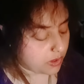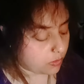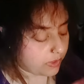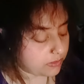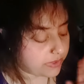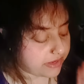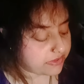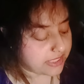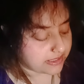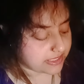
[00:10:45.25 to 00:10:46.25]
Well, whatever
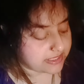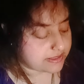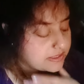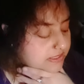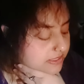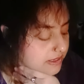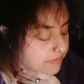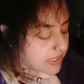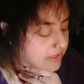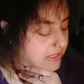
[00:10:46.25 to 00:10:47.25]
that is, it's
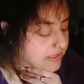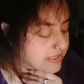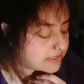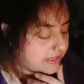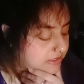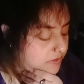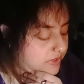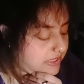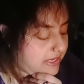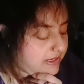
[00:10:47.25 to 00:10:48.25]
something that is connected
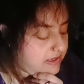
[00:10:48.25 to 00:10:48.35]
with, like,